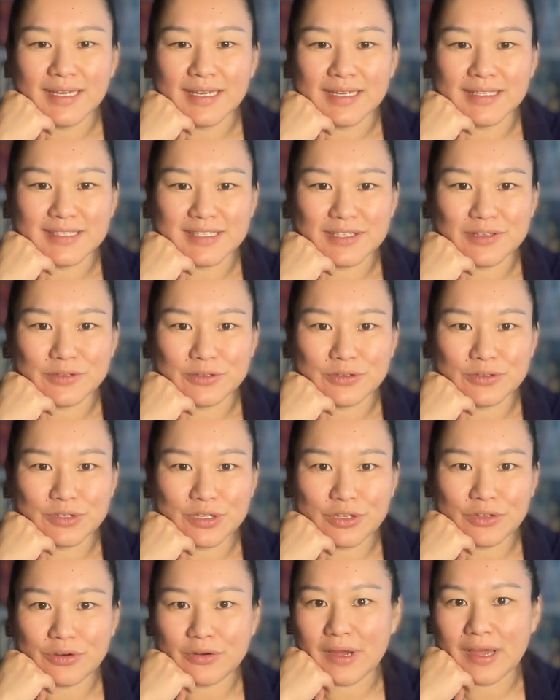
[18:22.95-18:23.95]
And so
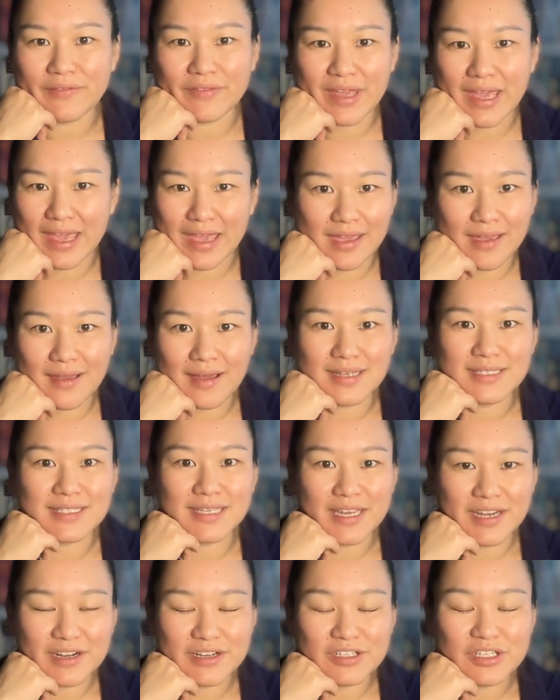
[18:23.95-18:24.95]
usually you don't have an 8 cost
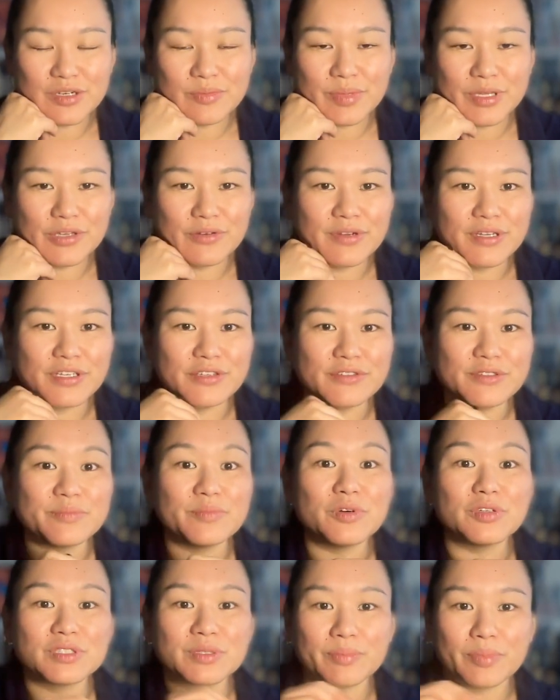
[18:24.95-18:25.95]
character, but you could use
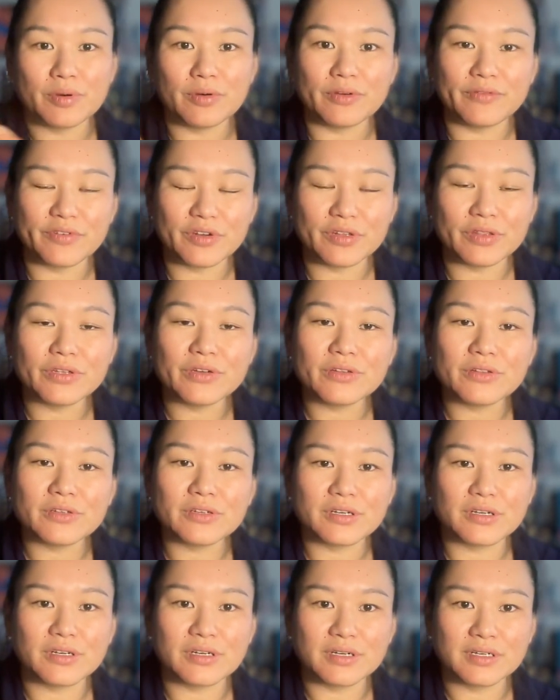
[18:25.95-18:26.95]
multiple of your
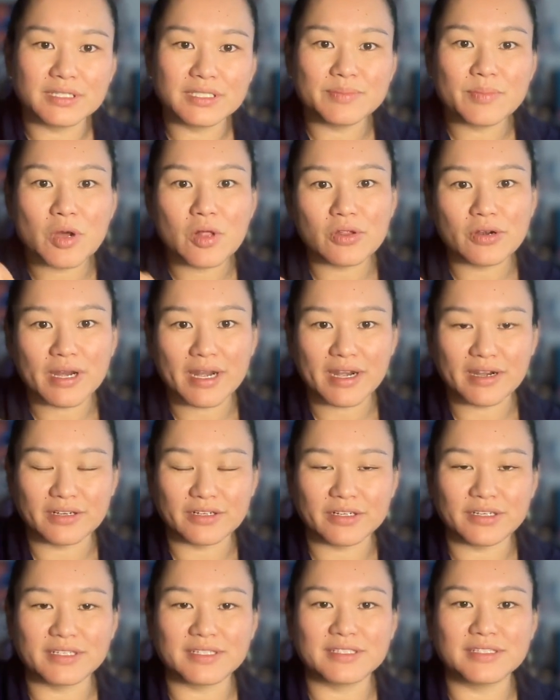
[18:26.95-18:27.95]
littler, smaller
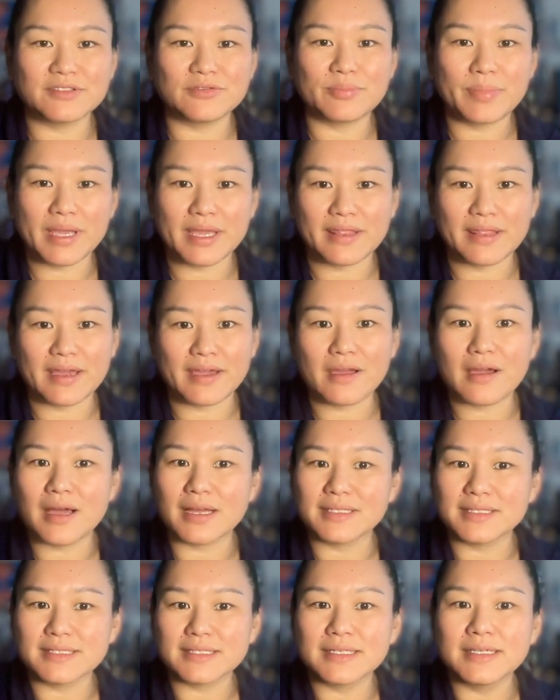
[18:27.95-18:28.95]
characters to pay that
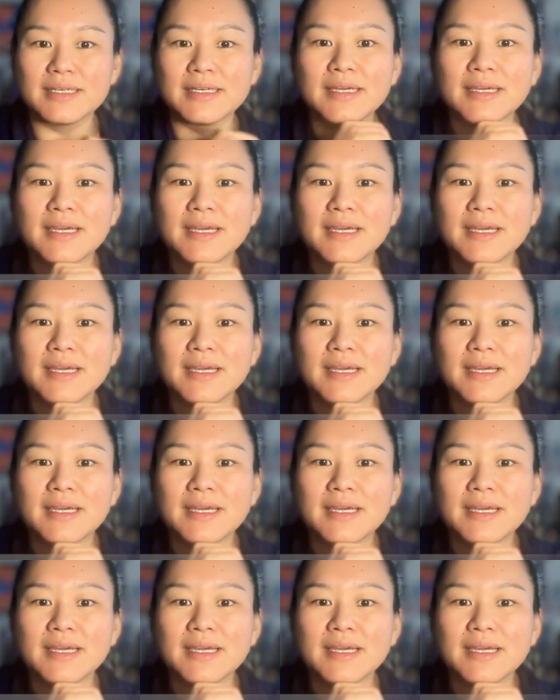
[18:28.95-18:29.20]
cost.